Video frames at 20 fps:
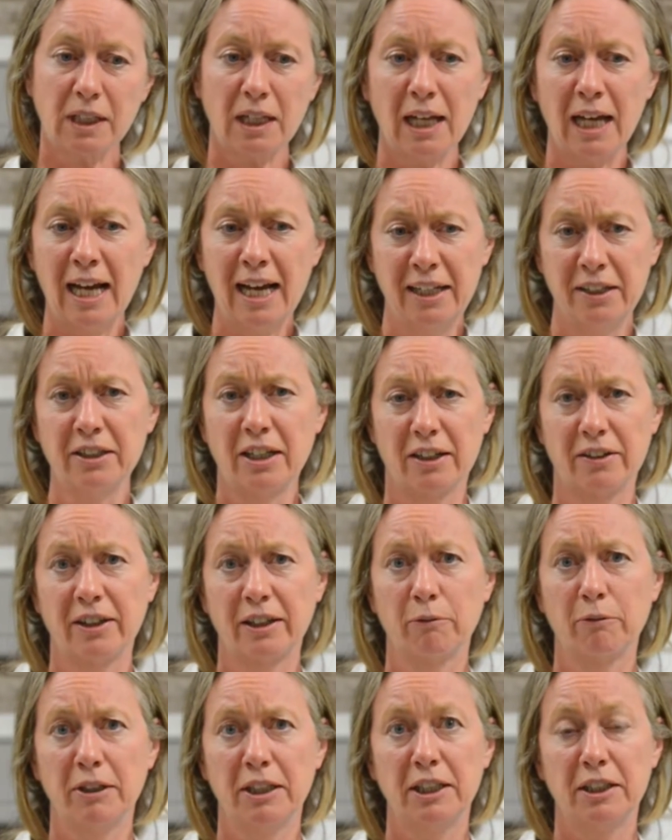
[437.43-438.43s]
And I
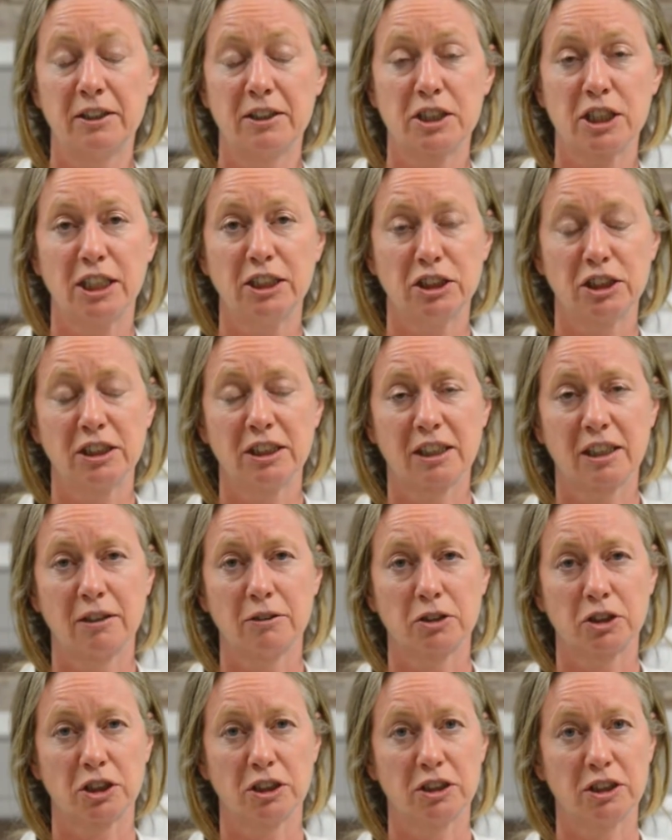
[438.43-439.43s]
think we need to change in the
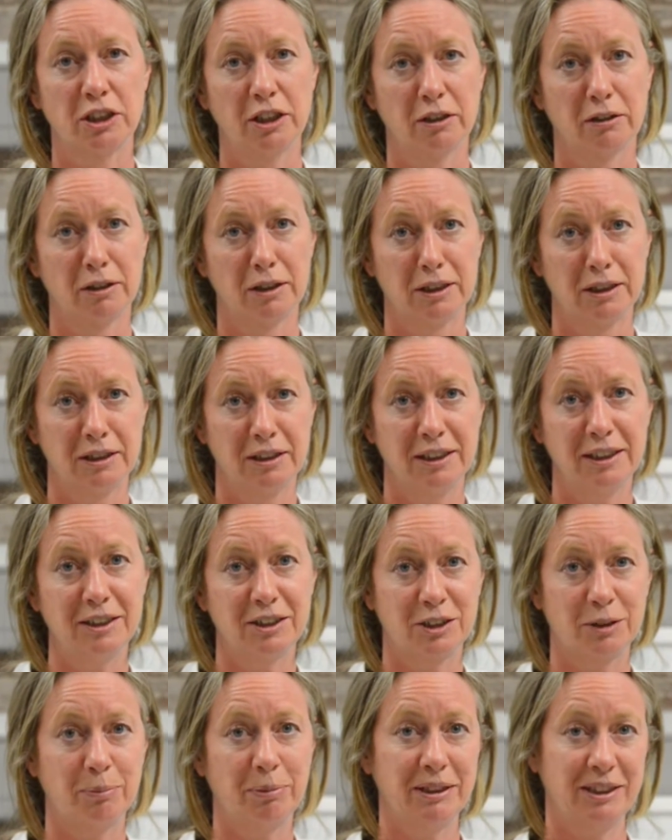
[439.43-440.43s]
culture too, and it needs
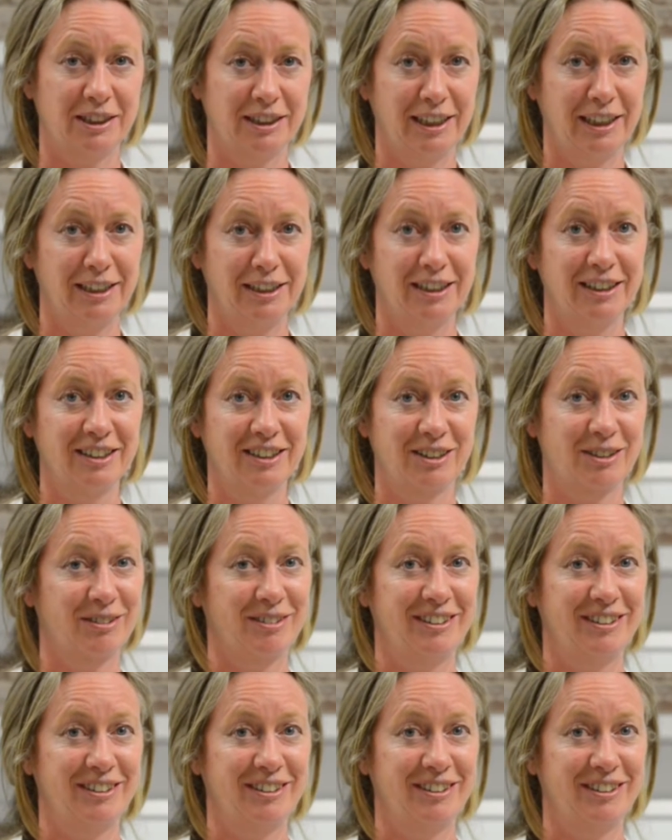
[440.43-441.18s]
to be seen as,